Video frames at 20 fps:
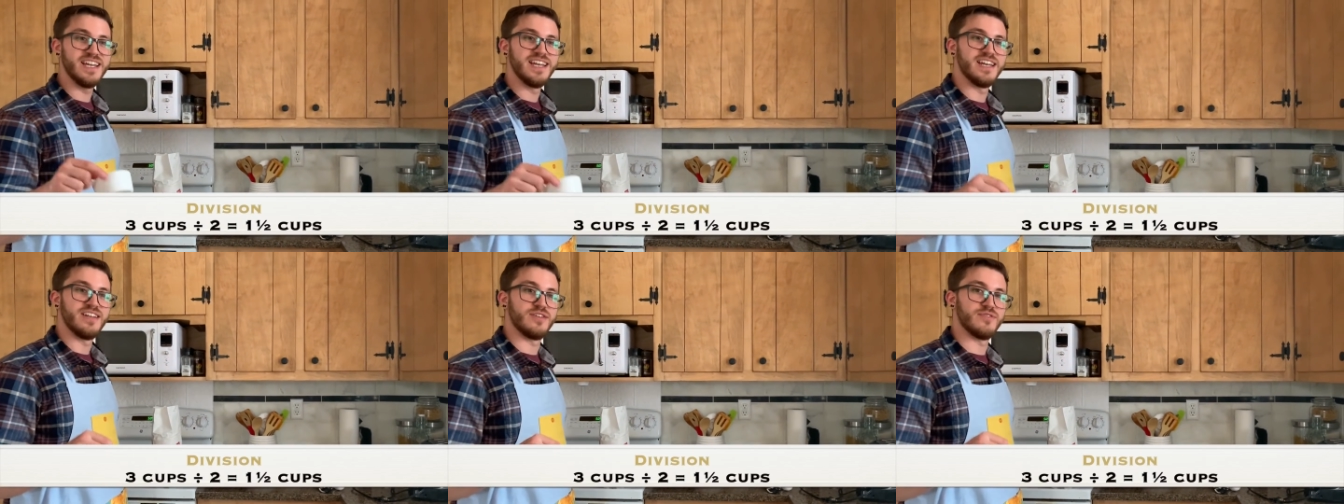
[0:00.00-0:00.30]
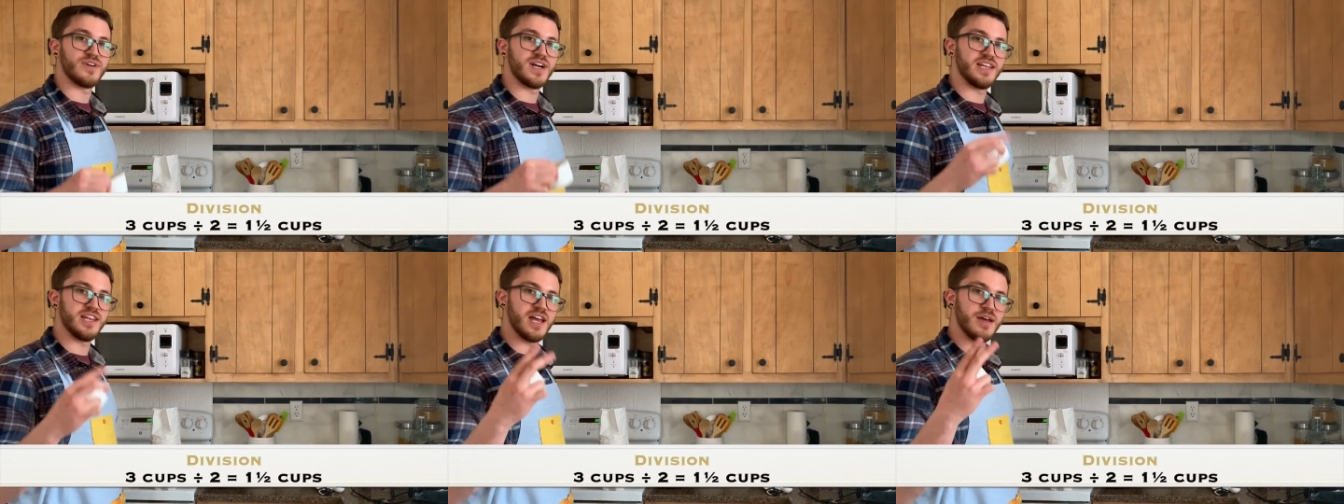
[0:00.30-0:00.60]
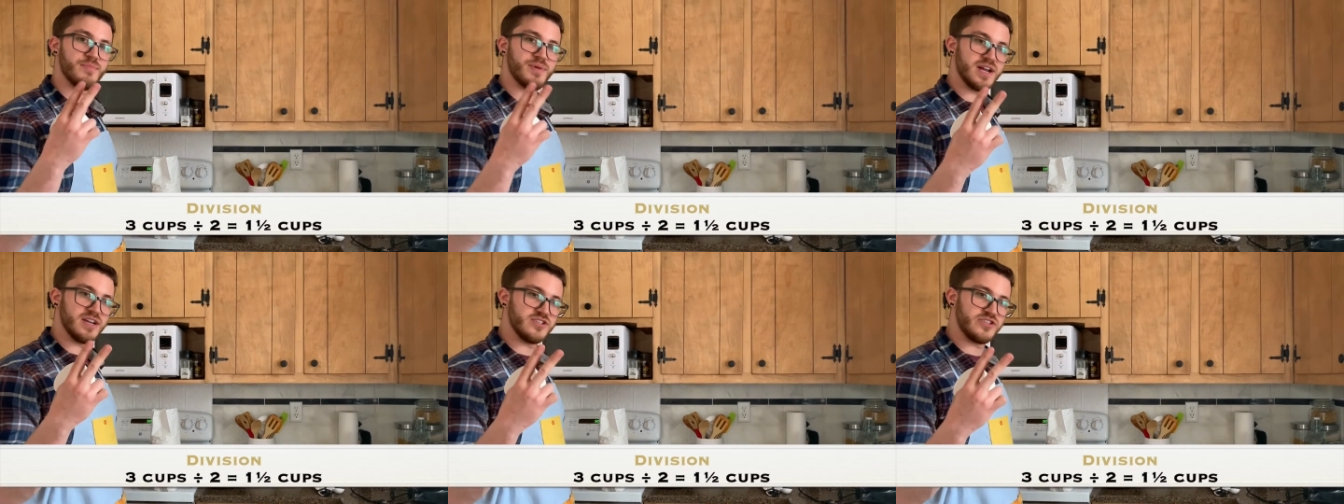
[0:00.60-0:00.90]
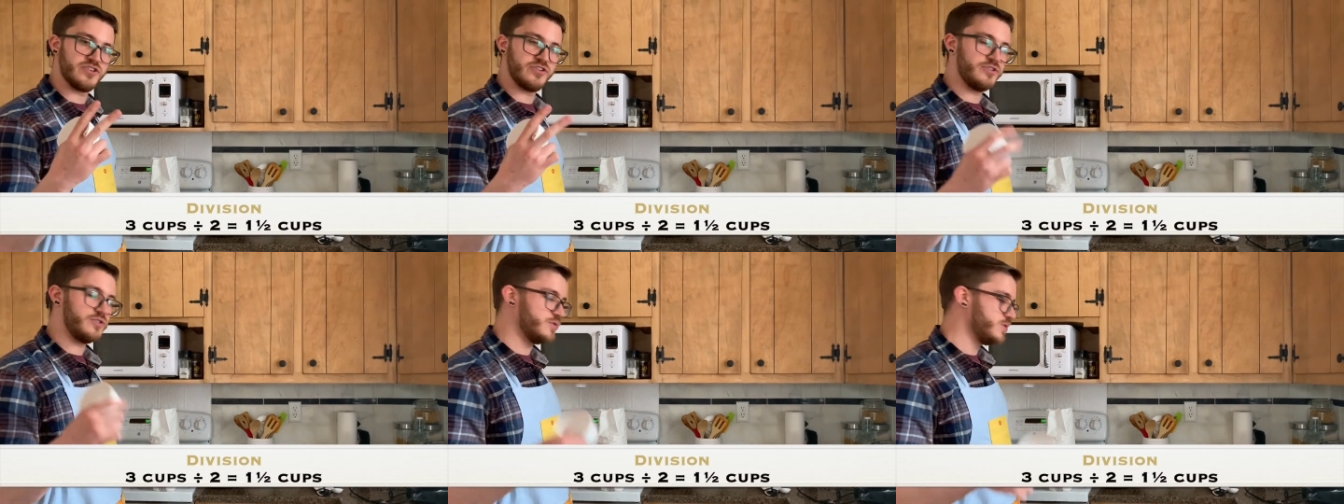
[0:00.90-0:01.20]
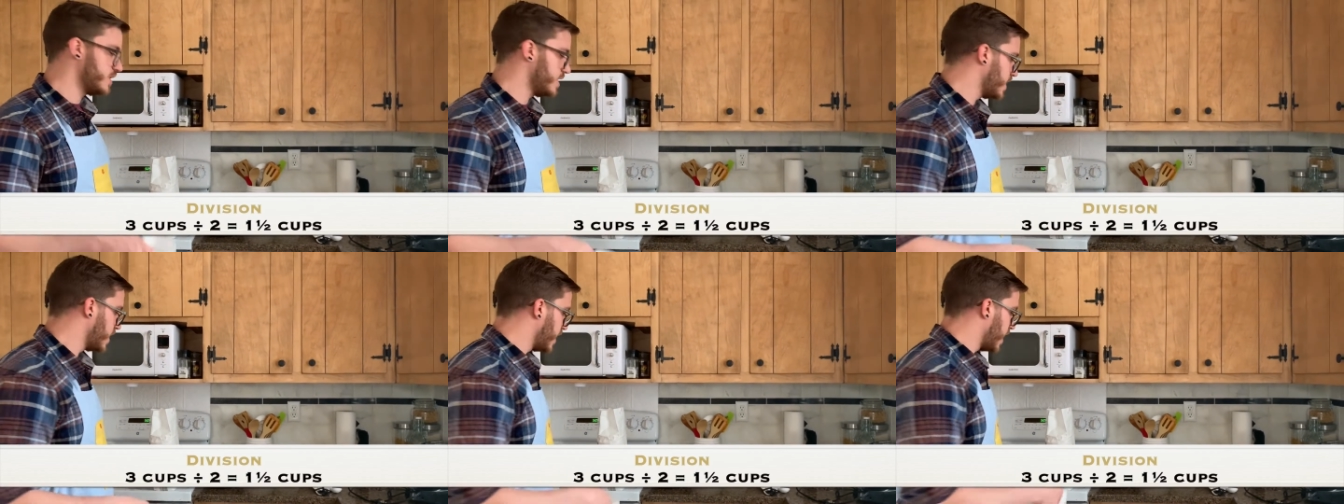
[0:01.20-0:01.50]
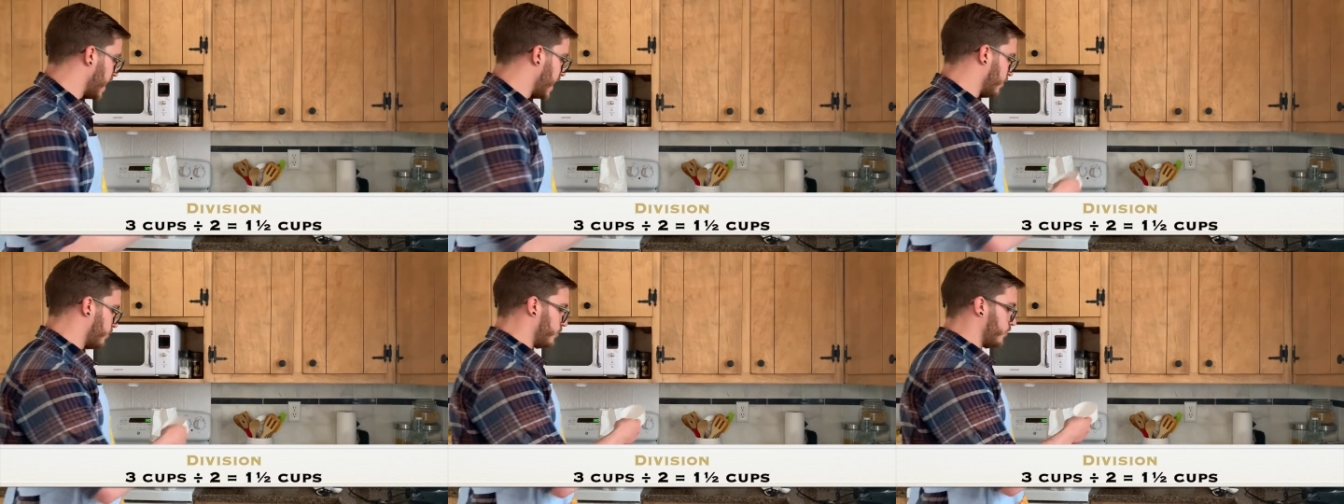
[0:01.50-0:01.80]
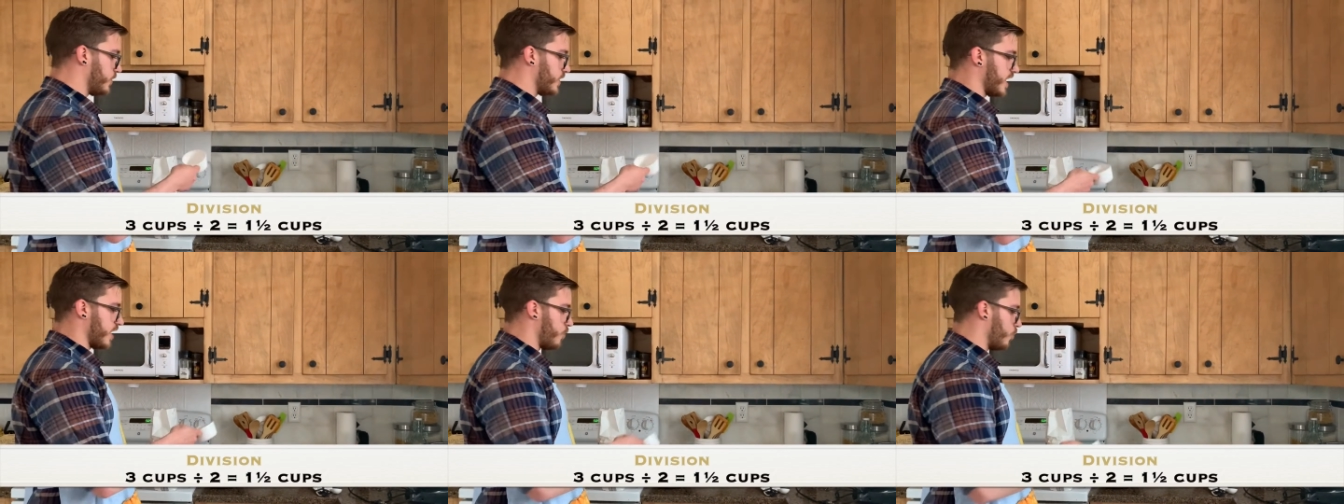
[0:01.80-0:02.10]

divide that by 2, and we will get